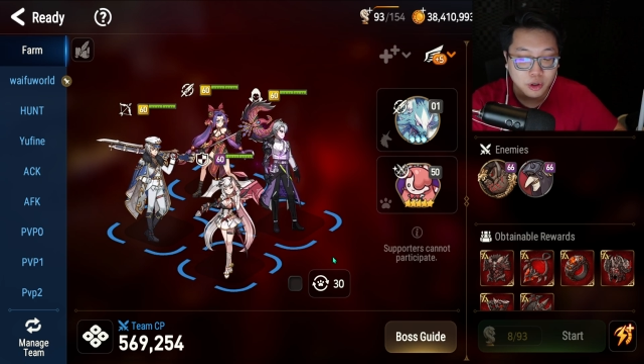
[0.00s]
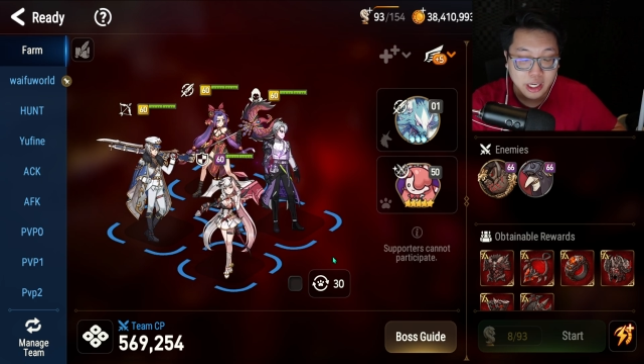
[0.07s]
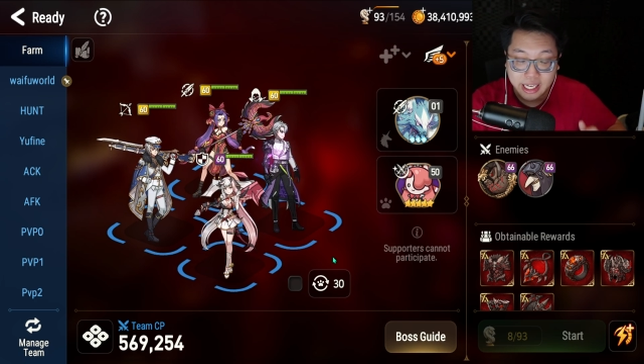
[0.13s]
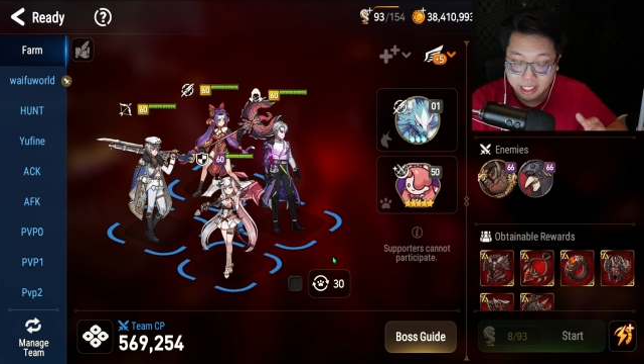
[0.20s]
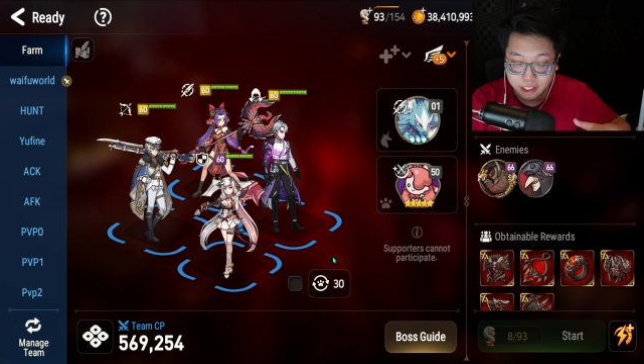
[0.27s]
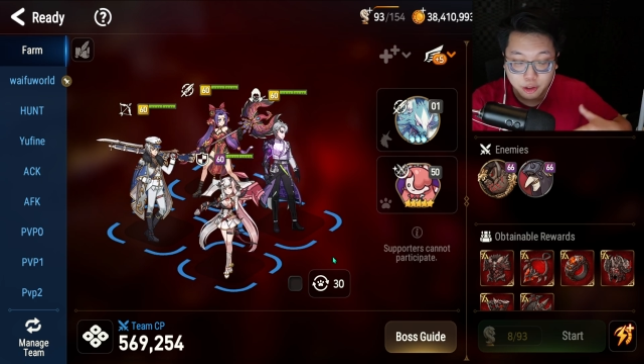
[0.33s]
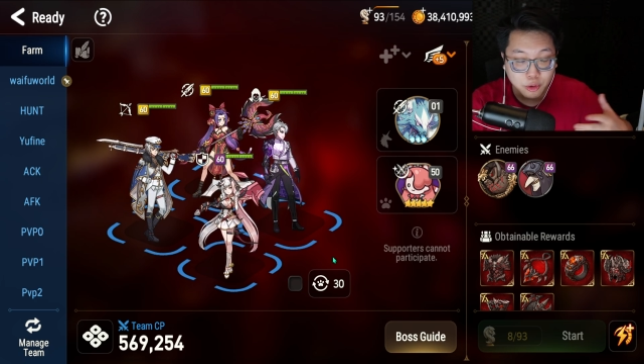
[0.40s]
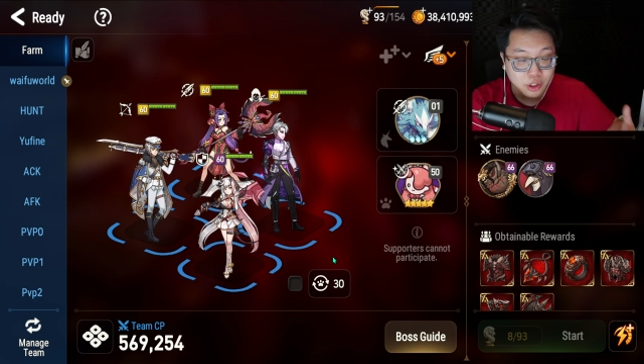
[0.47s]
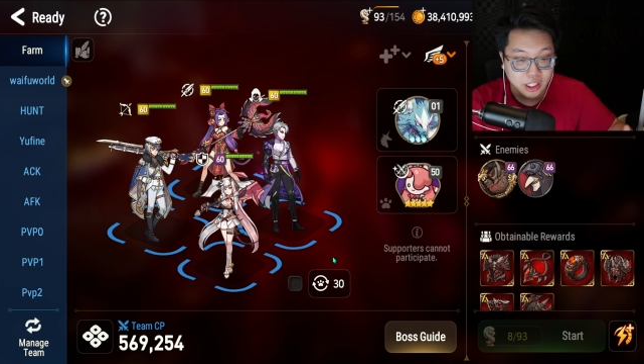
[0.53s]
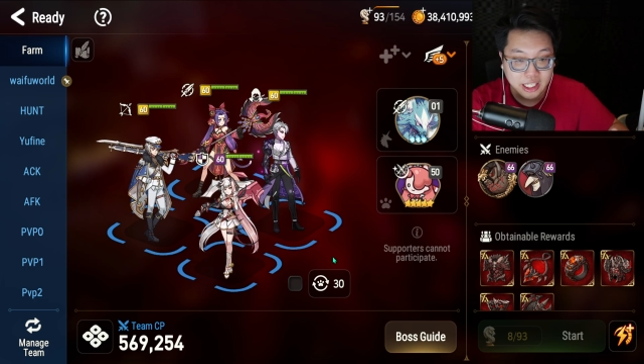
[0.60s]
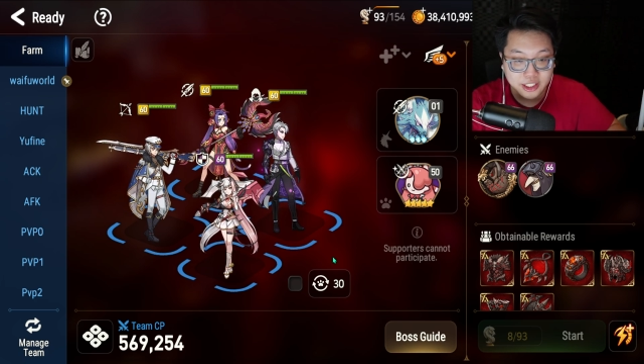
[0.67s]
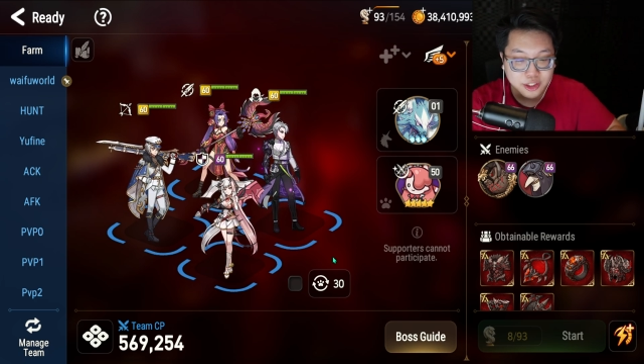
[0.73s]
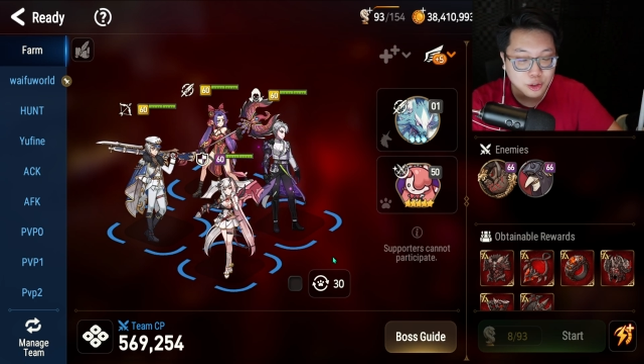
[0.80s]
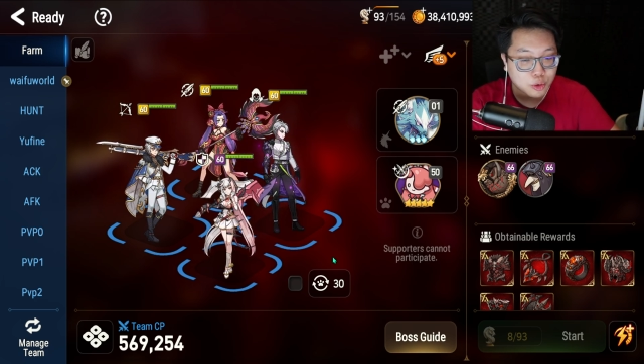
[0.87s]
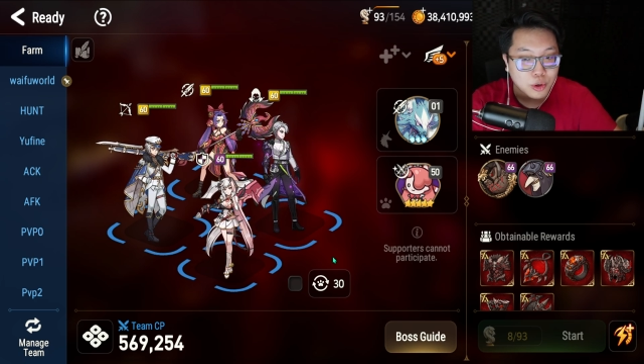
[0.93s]
80 or
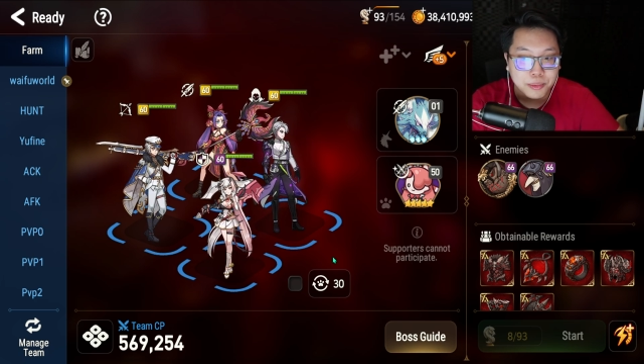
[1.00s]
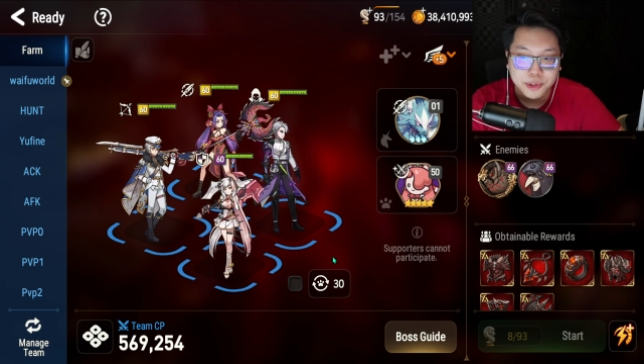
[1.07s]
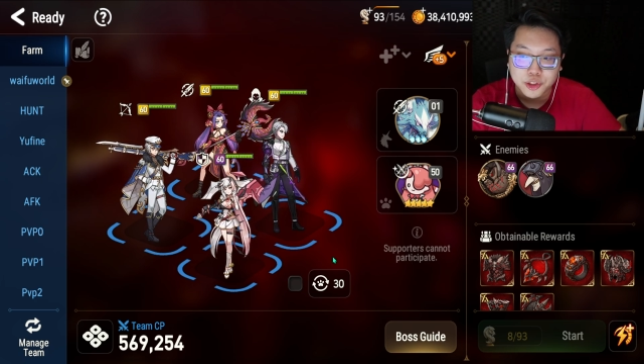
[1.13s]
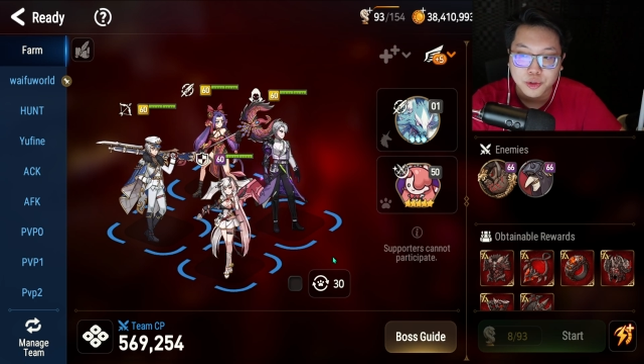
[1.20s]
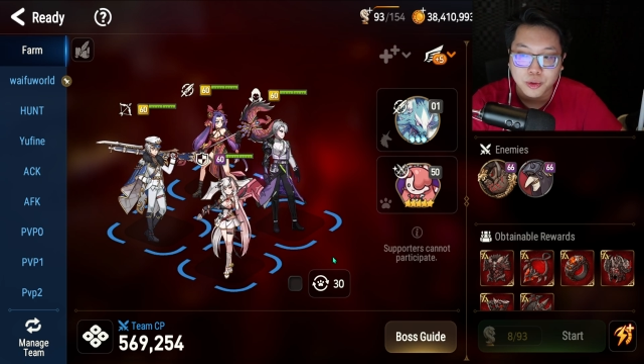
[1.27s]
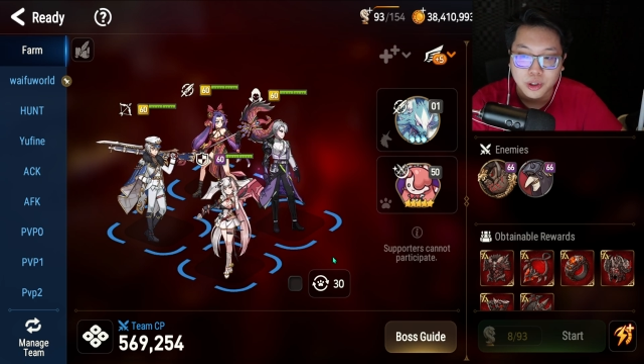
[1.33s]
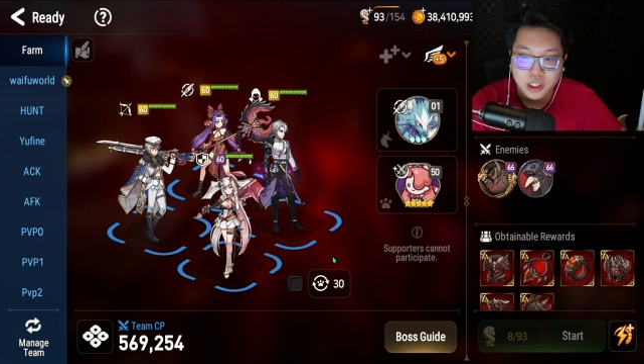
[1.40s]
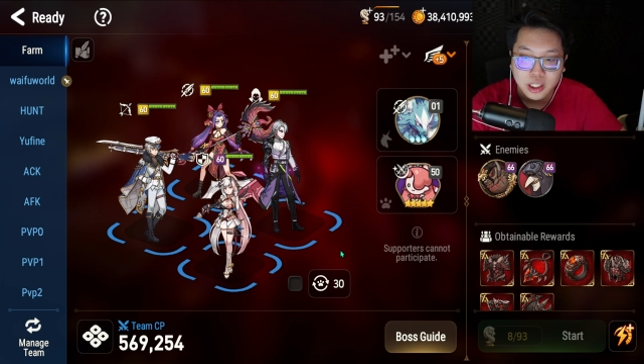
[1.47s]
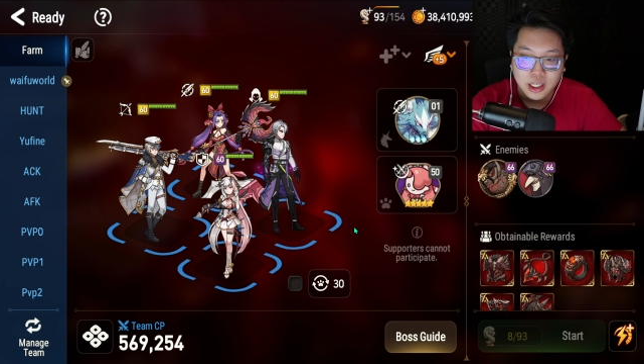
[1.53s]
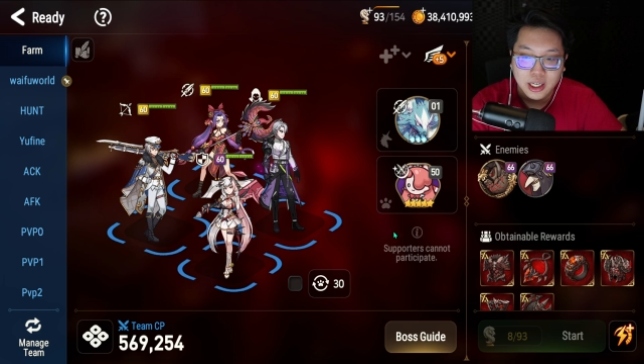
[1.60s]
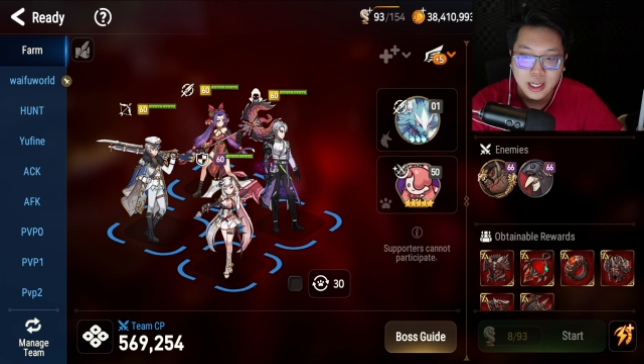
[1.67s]
less equipment score.